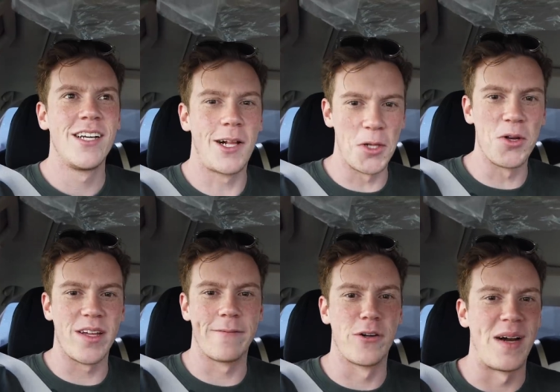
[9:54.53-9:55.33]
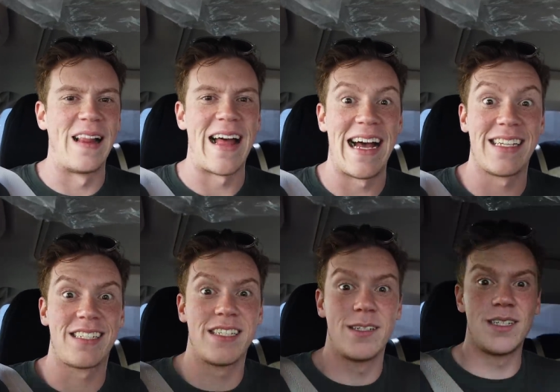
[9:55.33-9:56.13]
clothing for my
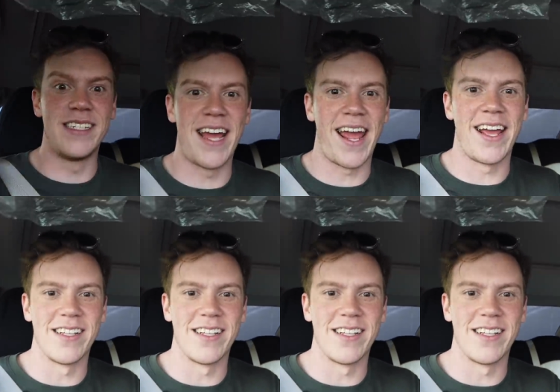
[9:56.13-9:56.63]
last day